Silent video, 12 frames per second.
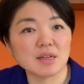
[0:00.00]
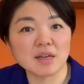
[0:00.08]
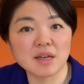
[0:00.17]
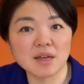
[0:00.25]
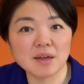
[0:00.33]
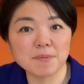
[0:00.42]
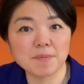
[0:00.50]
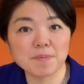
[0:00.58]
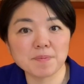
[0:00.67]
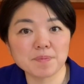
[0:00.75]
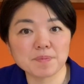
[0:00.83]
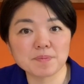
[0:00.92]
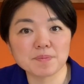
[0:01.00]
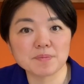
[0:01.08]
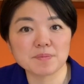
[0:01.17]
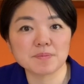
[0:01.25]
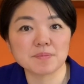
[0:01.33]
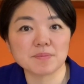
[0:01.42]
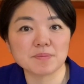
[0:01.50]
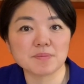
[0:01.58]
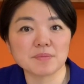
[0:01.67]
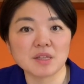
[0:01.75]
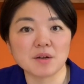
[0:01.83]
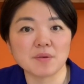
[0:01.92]
Um,
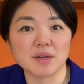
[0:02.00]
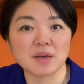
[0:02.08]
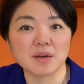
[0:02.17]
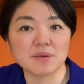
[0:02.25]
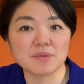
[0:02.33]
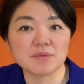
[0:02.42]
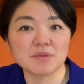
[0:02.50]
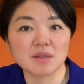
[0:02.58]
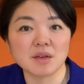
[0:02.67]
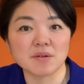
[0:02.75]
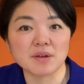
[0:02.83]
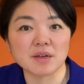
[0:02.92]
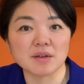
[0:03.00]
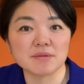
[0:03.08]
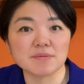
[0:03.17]
there we go. There we go.